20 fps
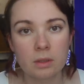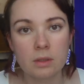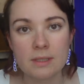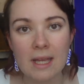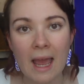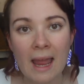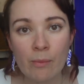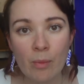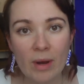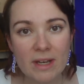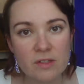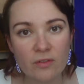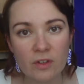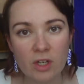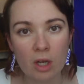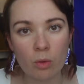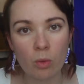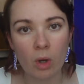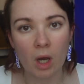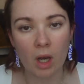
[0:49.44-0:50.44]
Time waits for
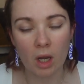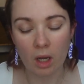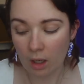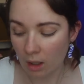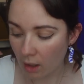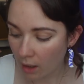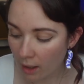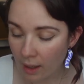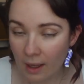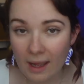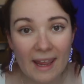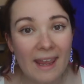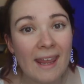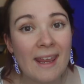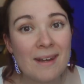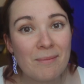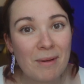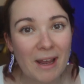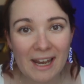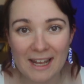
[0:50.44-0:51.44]
no one.
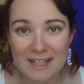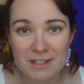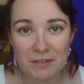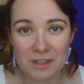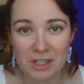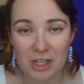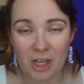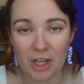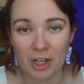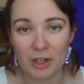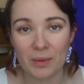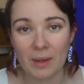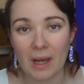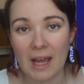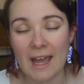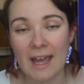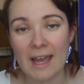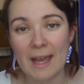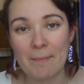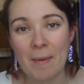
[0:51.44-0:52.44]
In my last video,
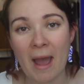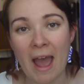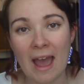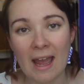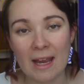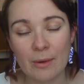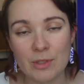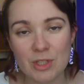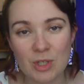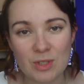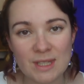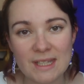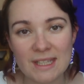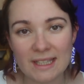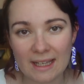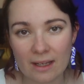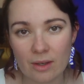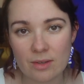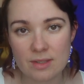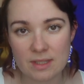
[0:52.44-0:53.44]
I was using the
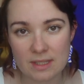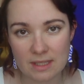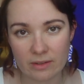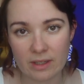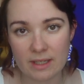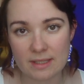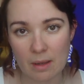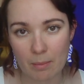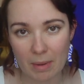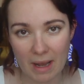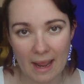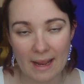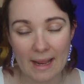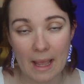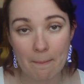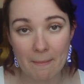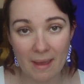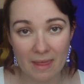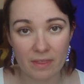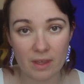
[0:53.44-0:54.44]
Lego Serious Play
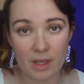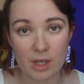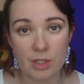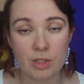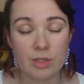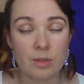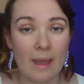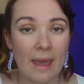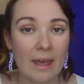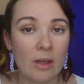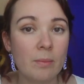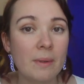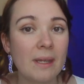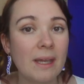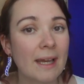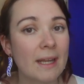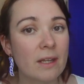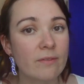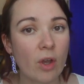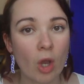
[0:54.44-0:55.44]
method to help me
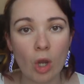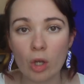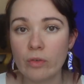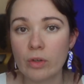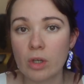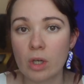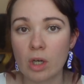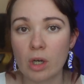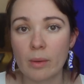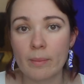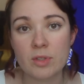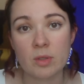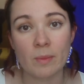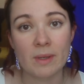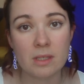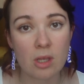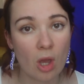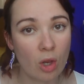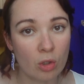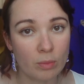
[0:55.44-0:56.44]
kind of overcome some
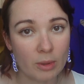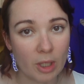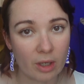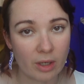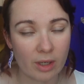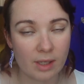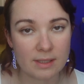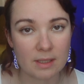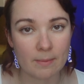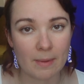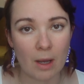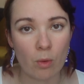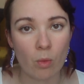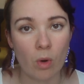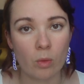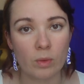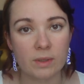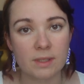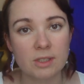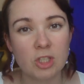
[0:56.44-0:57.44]
internal blockers about
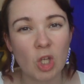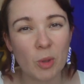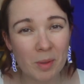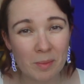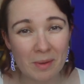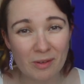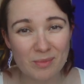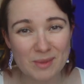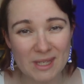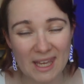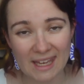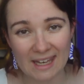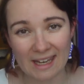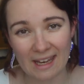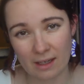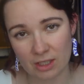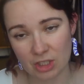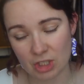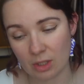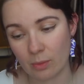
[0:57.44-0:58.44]
what was stopping me from taking
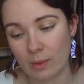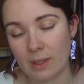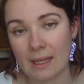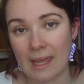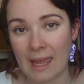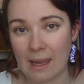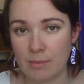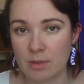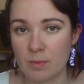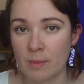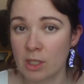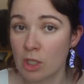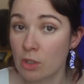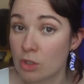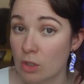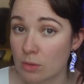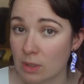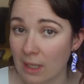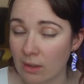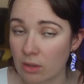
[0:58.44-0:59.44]
action when it came to my
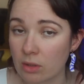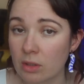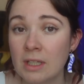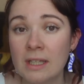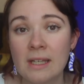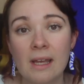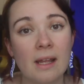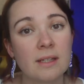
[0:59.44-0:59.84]
YouTube channel.